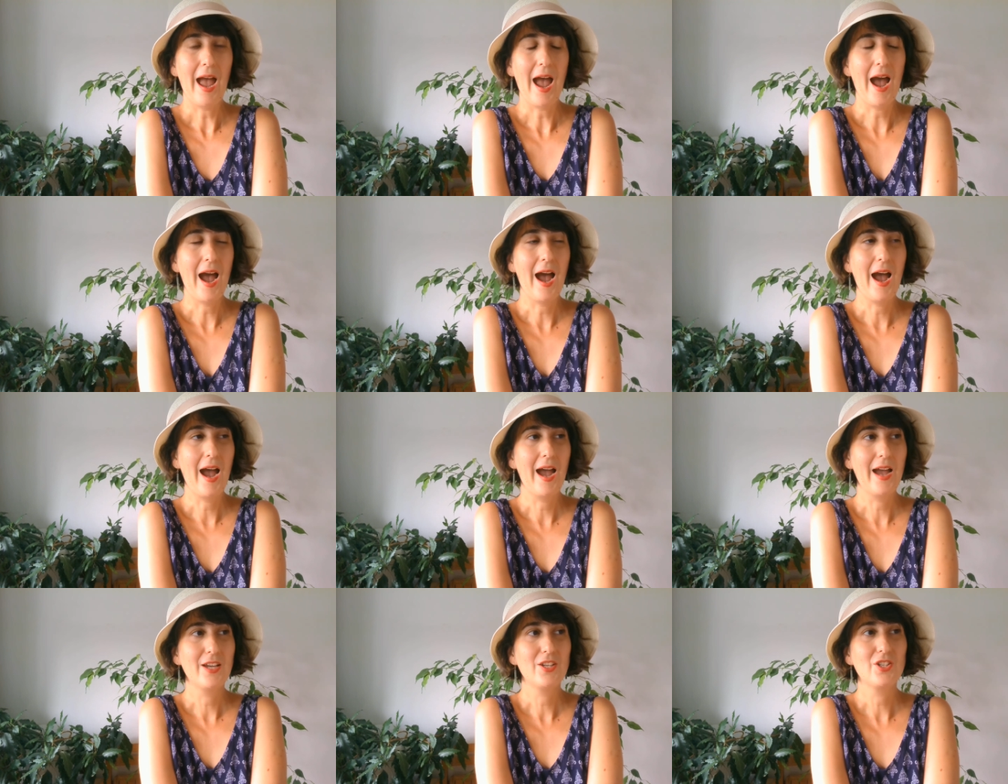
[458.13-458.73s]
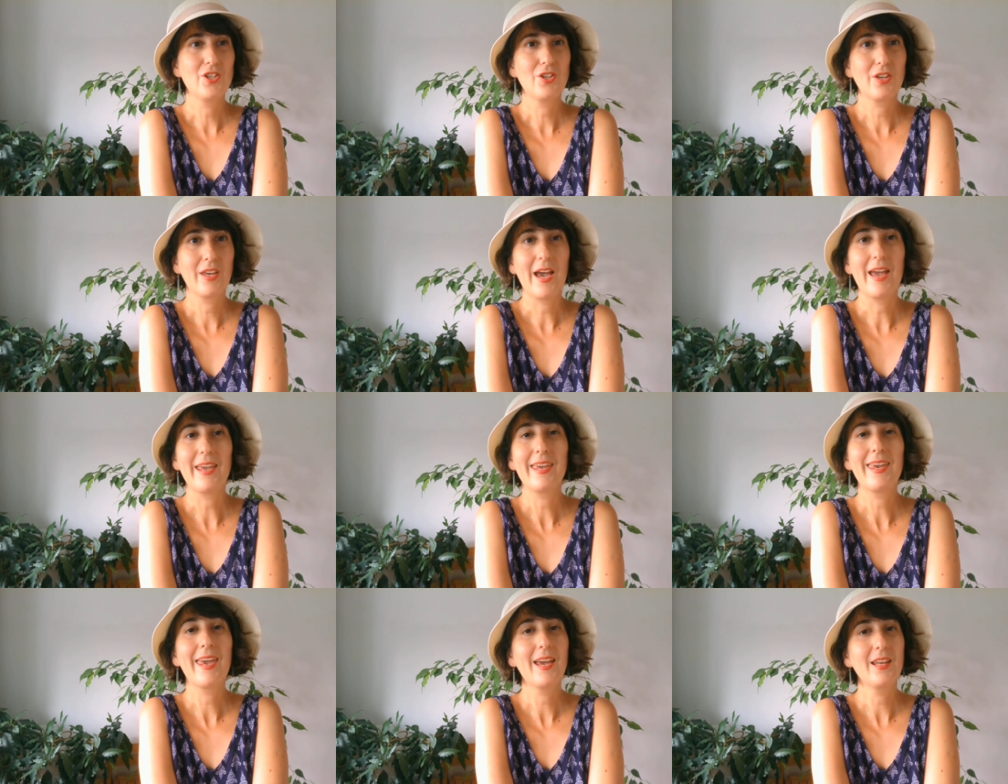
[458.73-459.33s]

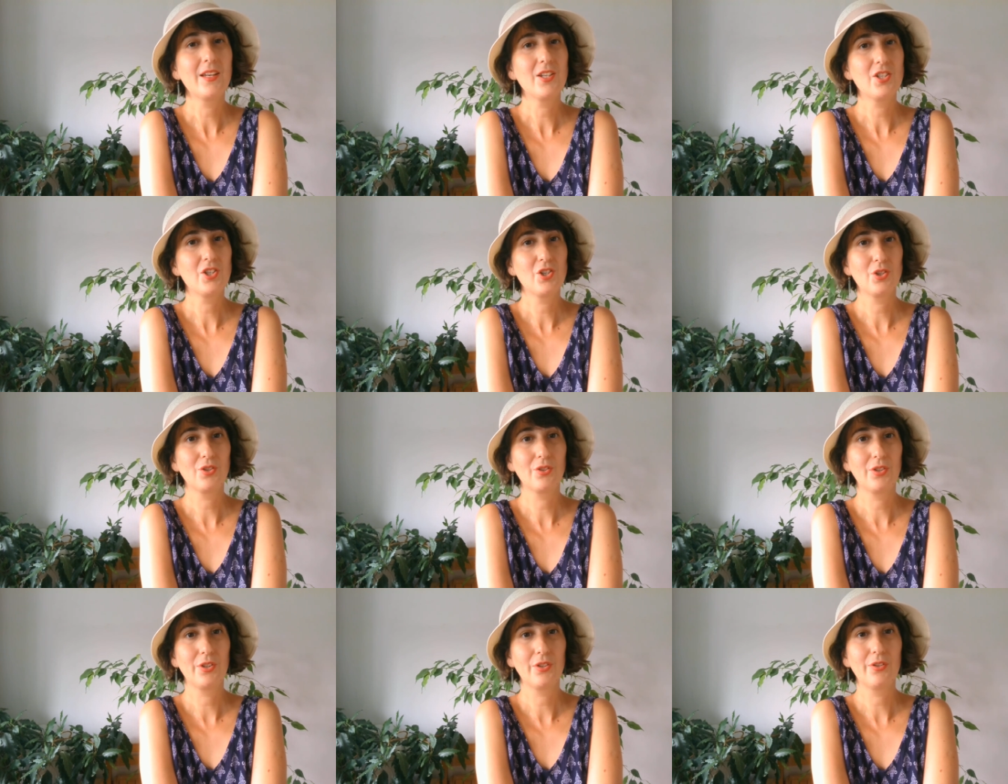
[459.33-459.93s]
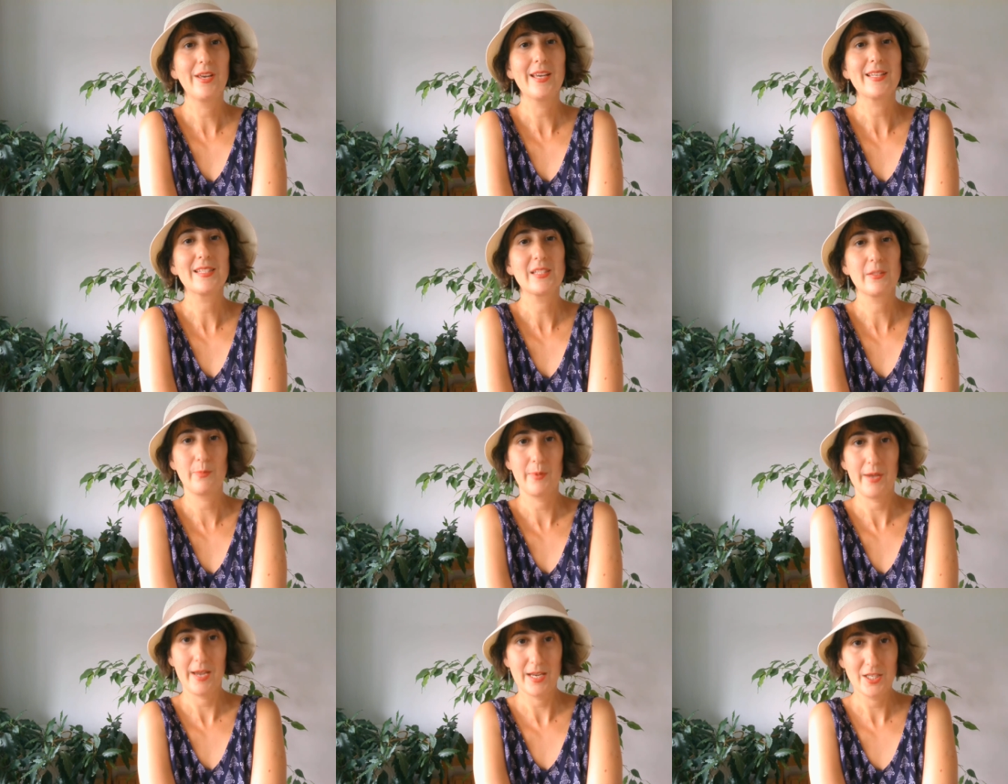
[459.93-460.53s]
I can assure you,
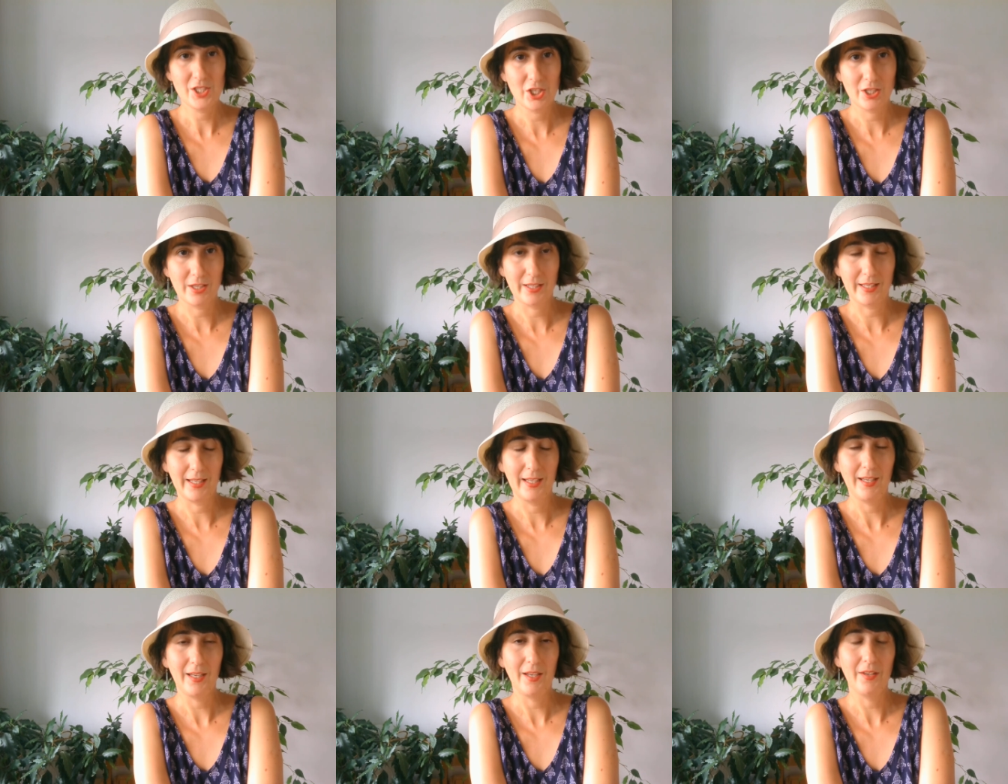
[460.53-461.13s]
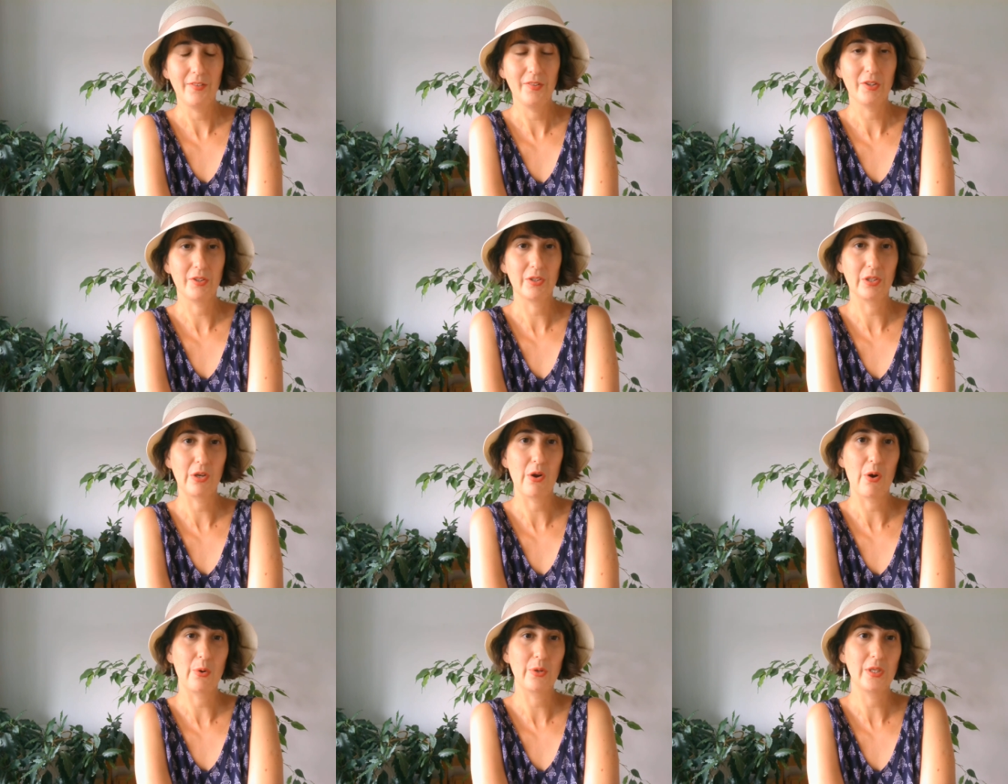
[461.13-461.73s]
especially if you're
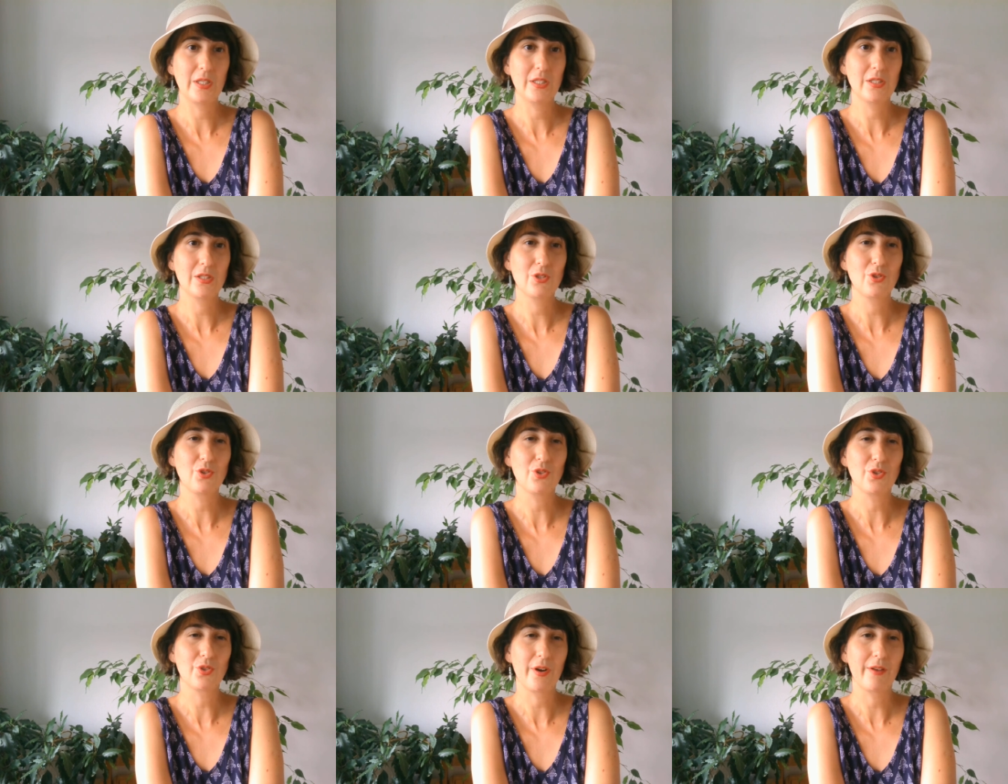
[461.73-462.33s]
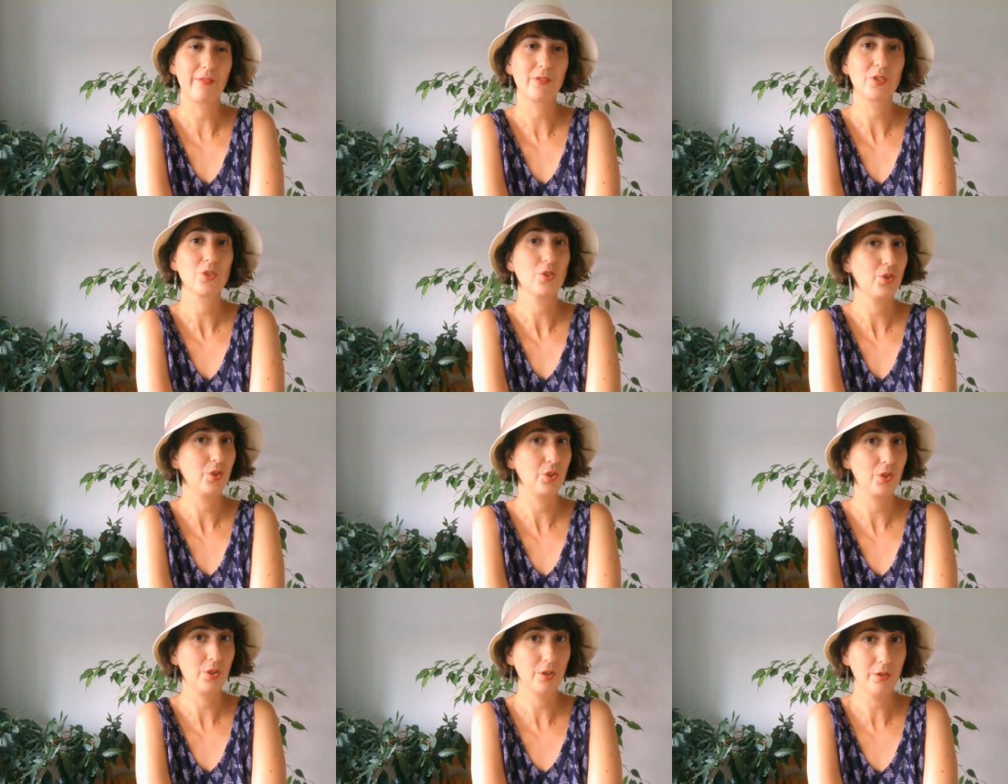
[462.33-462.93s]
going to travel
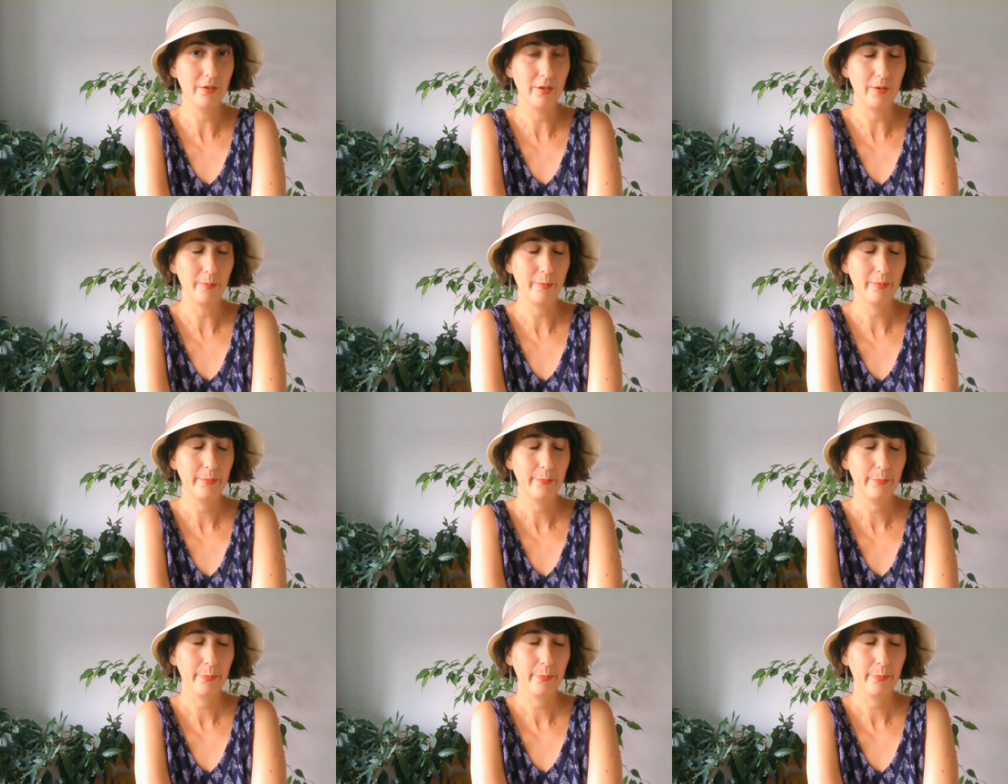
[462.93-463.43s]
to Europe,